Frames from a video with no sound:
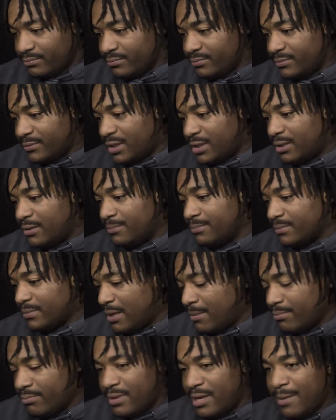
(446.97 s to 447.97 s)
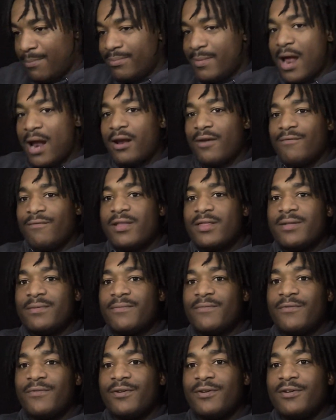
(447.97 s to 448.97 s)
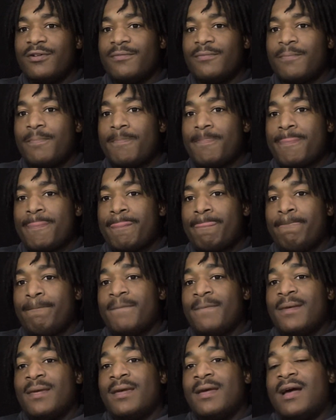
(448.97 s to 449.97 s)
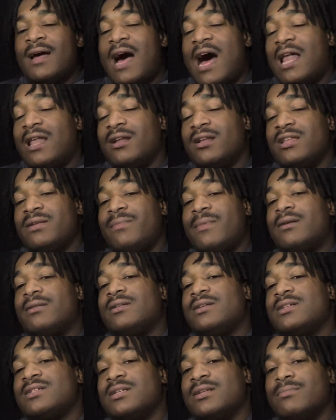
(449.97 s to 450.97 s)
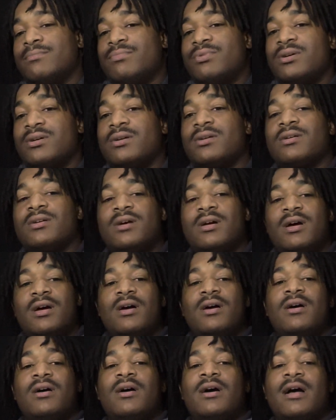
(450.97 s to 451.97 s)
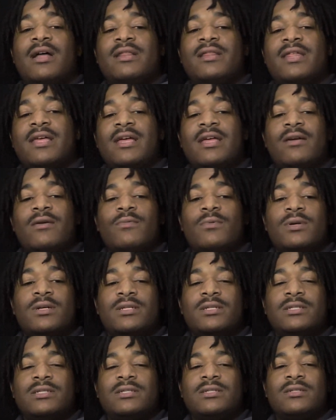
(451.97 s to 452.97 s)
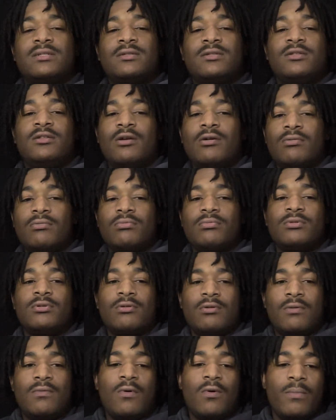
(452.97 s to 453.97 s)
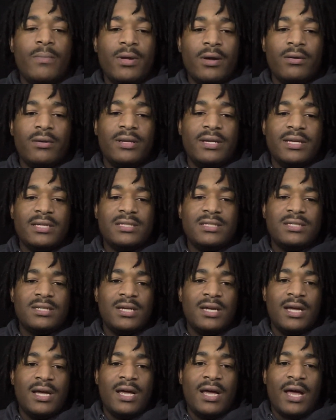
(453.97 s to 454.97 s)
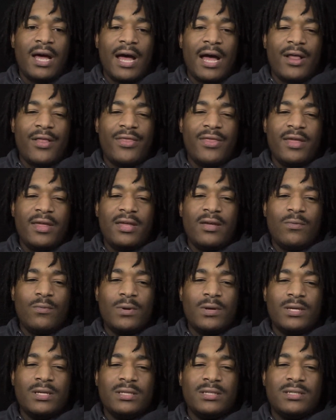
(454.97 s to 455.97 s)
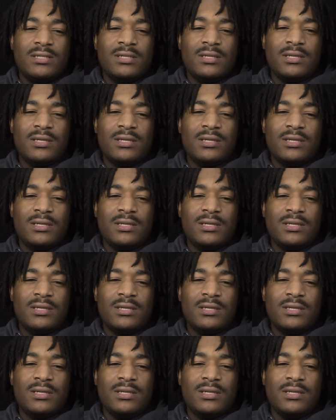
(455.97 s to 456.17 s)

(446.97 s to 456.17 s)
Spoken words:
on hypnotic rhythm for real. I liked about this in a book. I think it was don't quote me on this. I think it was